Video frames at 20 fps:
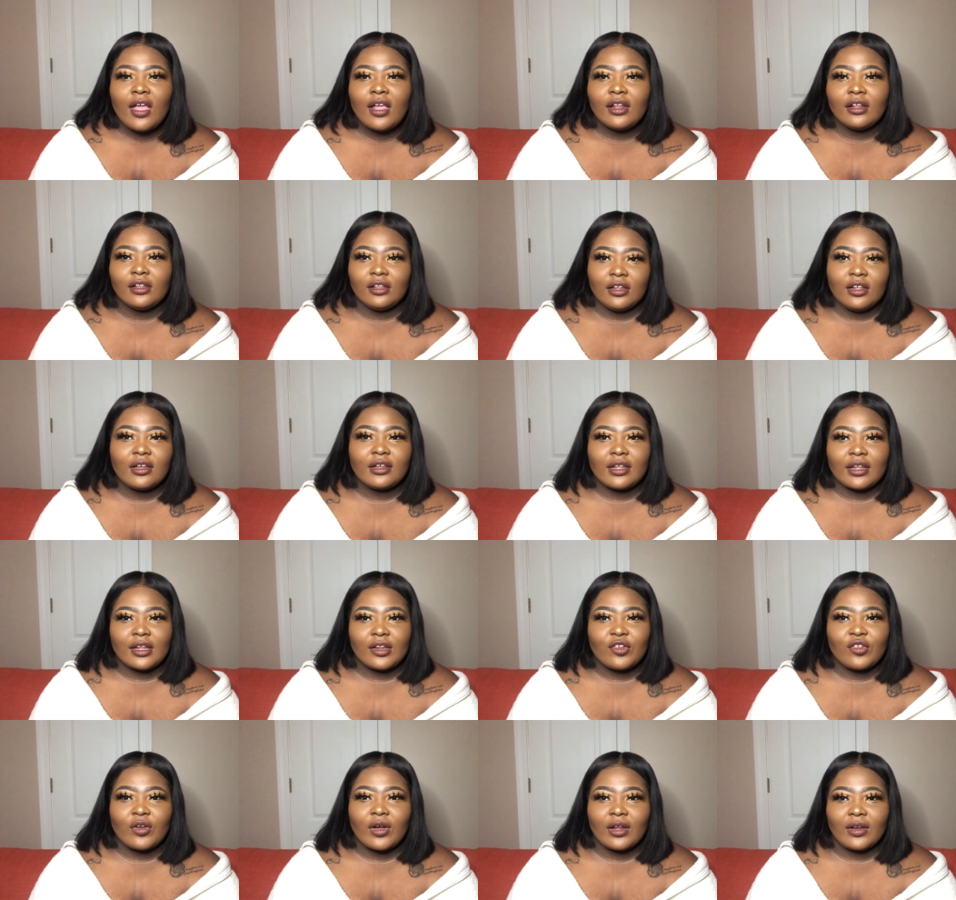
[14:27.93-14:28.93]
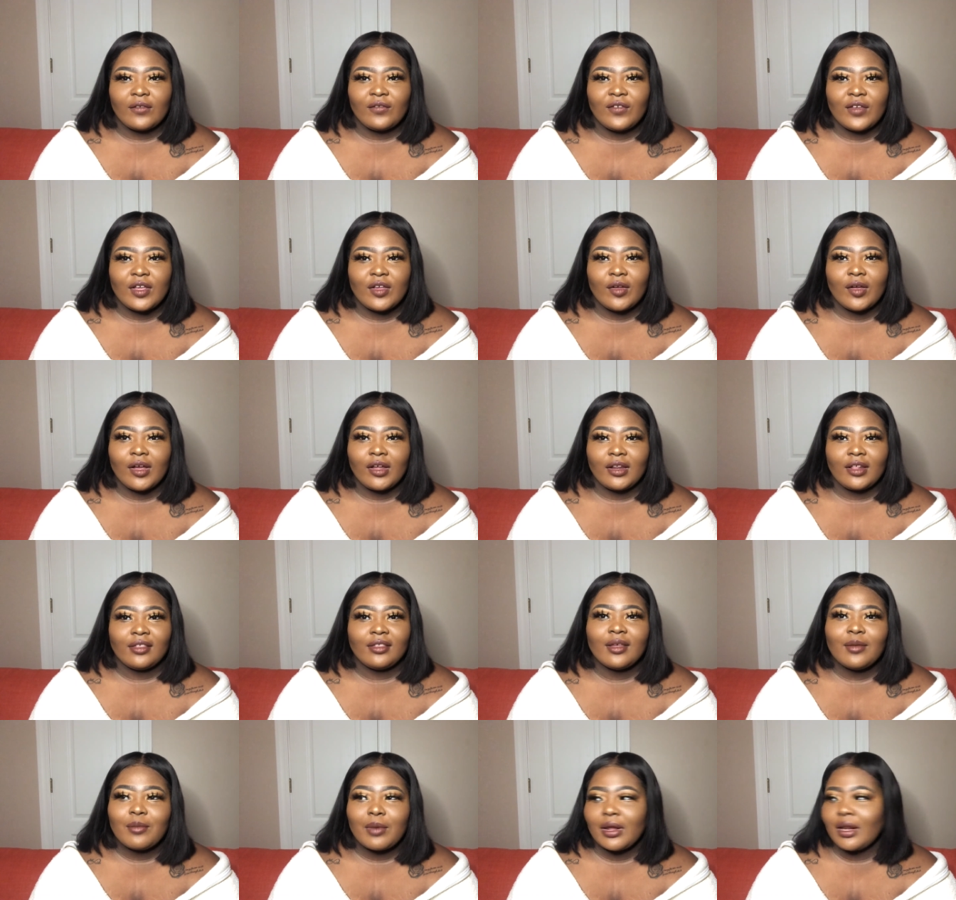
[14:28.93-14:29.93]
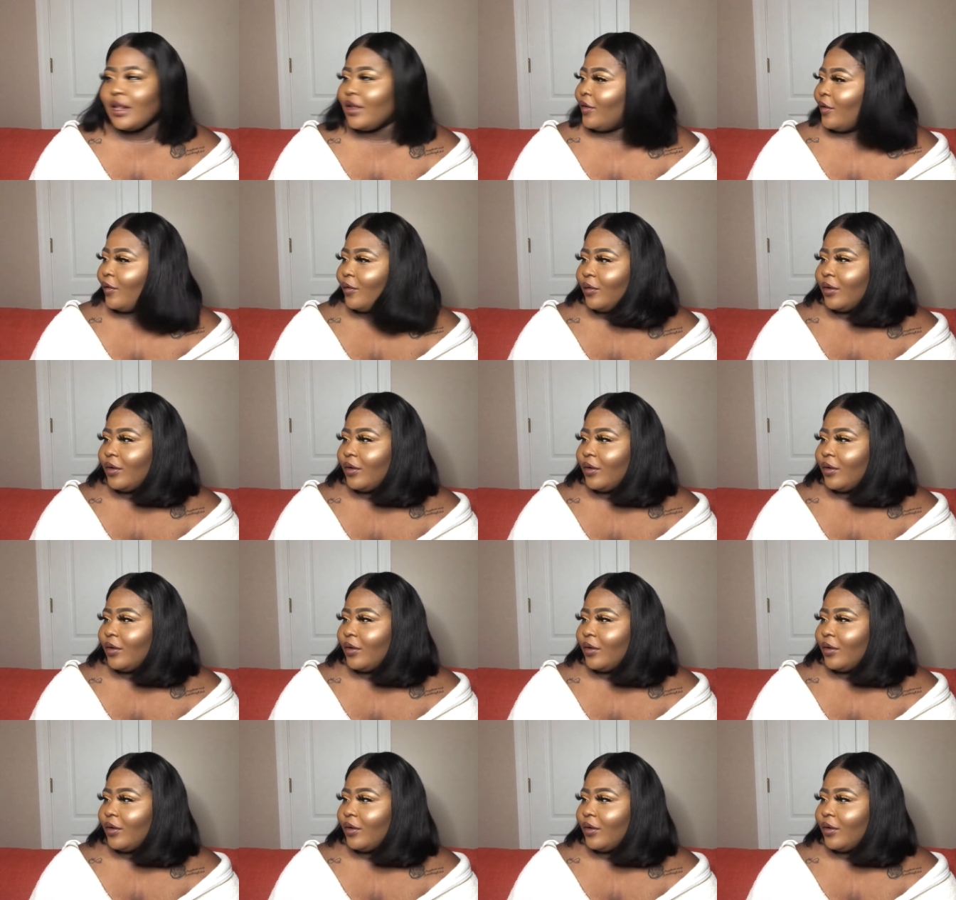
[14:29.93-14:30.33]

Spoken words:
looking, trying to figure out, is somebody gonna